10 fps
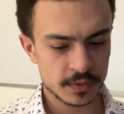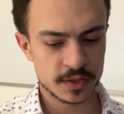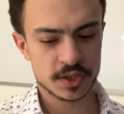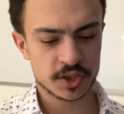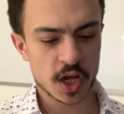There's
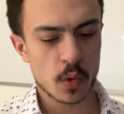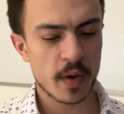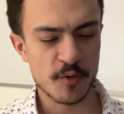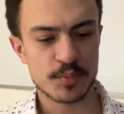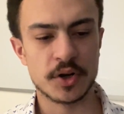a certain way
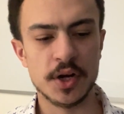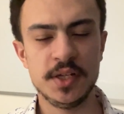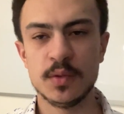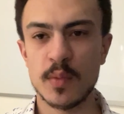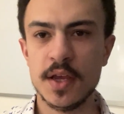of
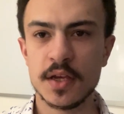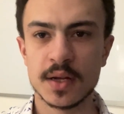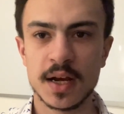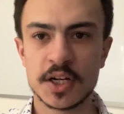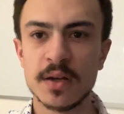pricing where you can
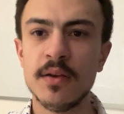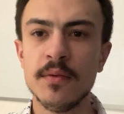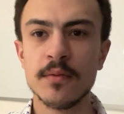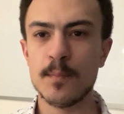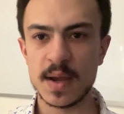actually
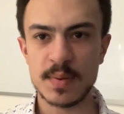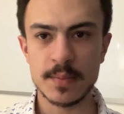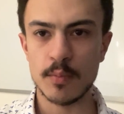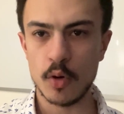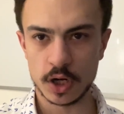make
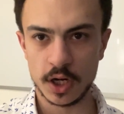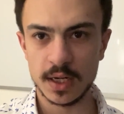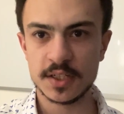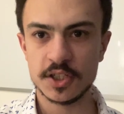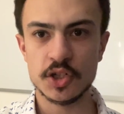people more likely
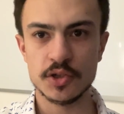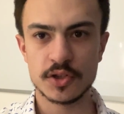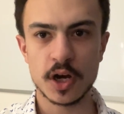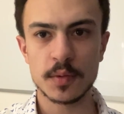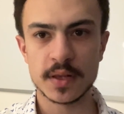to choose
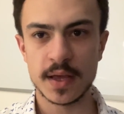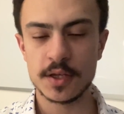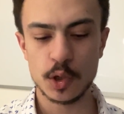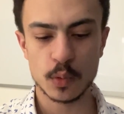the option that you